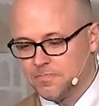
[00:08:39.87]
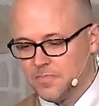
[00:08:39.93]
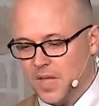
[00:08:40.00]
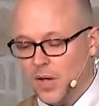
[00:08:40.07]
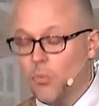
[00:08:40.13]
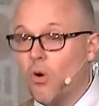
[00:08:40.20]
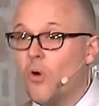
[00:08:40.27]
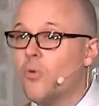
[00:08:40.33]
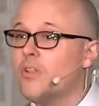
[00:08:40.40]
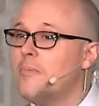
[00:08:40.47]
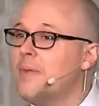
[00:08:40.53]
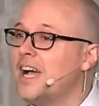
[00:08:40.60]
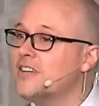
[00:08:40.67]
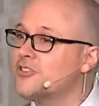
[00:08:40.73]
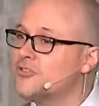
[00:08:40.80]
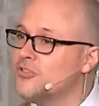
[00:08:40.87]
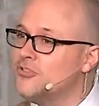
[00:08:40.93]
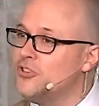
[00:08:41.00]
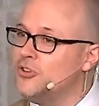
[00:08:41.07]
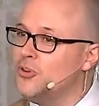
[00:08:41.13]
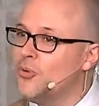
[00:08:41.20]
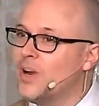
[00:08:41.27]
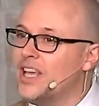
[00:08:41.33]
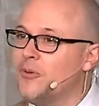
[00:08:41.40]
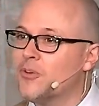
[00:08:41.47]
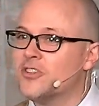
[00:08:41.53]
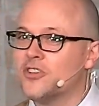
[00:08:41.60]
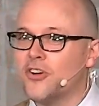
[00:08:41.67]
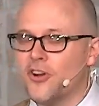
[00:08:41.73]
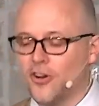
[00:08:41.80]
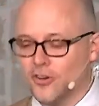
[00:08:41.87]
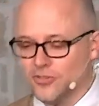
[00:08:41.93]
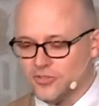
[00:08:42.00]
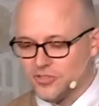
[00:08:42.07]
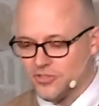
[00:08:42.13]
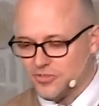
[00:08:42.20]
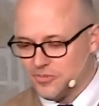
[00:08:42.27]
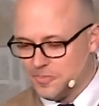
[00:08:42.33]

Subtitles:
And what will the master do when he returns?